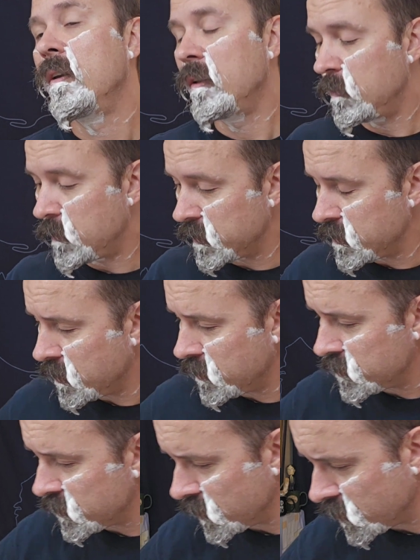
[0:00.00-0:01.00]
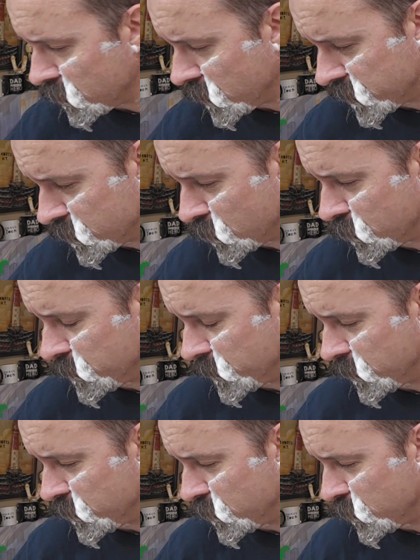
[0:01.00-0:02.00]
And my daughter's like, oh, I told him
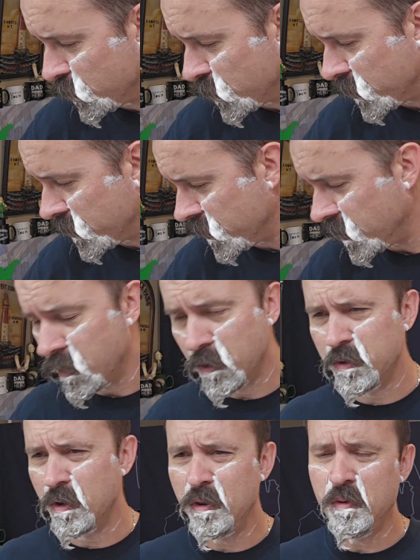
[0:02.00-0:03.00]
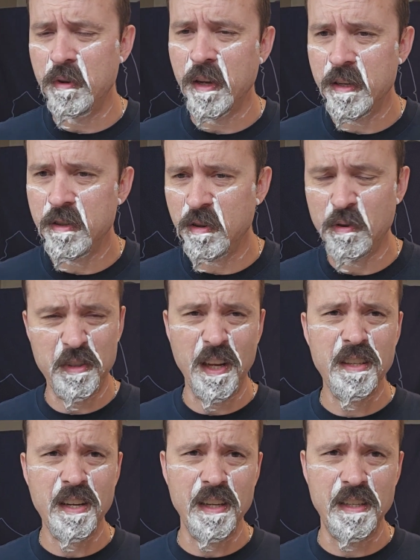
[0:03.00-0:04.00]
you were doing one. And he goes, no, you didn't. She goes,
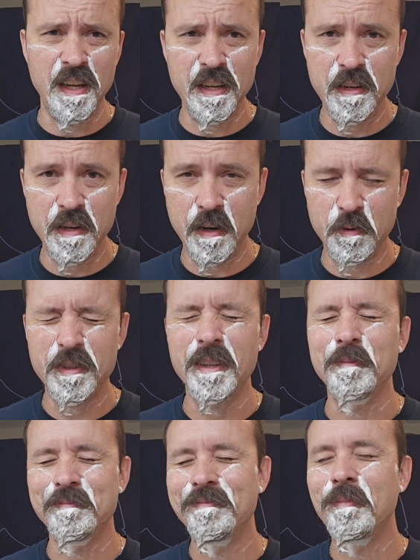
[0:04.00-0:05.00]
yes, I did. And I was like,